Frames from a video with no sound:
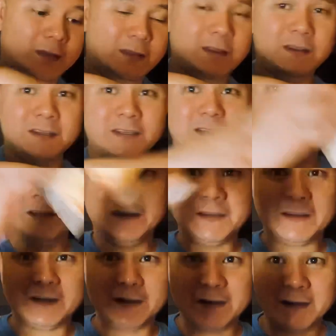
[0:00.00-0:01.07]
this
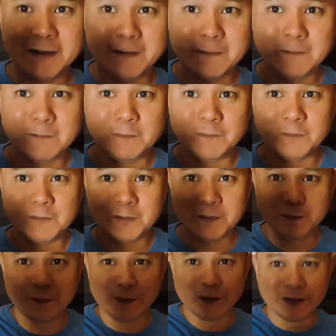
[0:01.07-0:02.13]
is
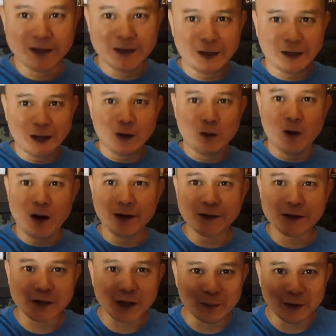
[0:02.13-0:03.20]
ONE
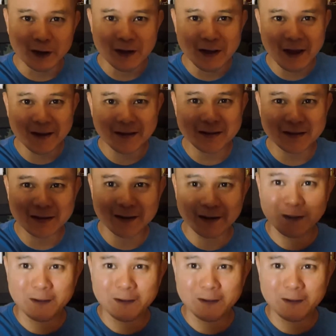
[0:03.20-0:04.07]
Summer Daze.